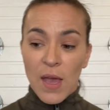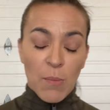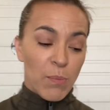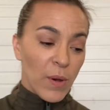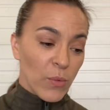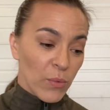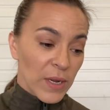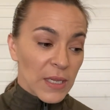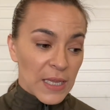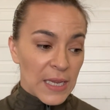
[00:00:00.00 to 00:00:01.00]
But
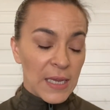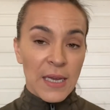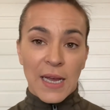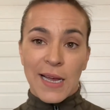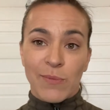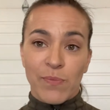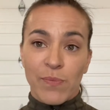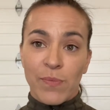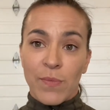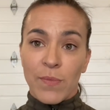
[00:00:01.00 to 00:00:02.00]
really,
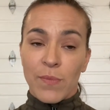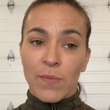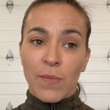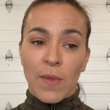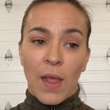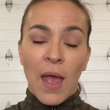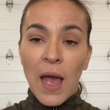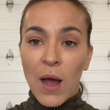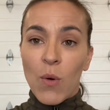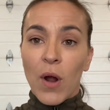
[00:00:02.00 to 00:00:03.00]

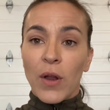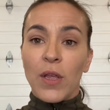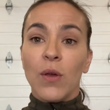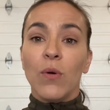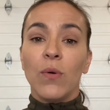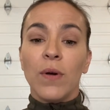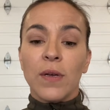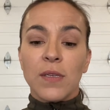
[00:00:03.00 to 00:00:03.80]
how are you